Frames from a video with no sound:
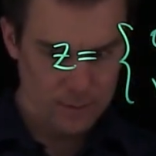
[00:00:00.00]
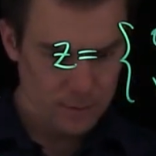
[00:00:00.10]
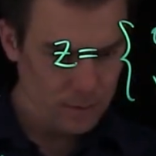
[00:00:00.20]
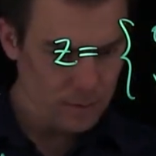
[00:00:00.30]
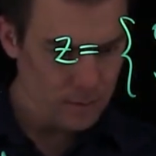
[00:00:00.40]

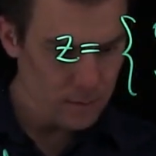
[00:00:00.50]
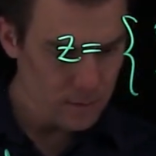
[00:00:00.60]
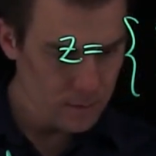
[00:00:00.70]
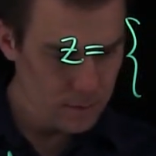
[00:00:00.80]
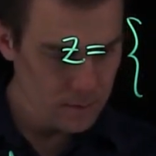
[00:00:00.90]

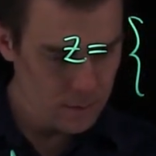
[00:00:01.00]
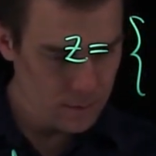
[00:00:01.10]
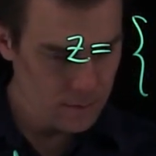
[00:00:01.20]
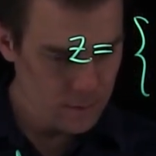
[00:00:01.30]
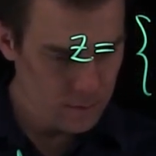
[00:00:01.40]

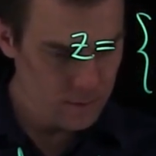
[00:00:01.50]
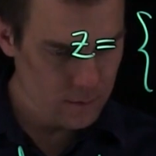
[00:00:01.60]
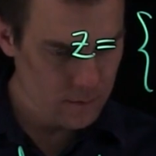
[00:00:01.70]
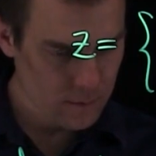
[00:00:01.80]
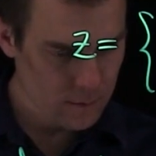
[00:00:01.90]

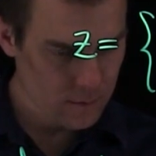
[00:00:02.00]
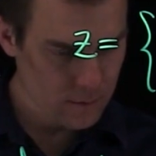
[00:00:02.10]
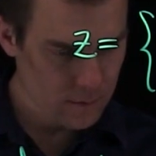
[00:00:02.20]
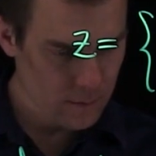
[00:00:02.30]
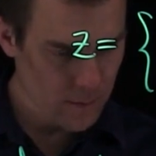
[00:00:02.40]

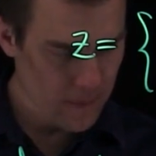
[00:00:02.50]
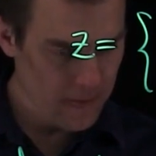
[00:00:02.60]
(silence)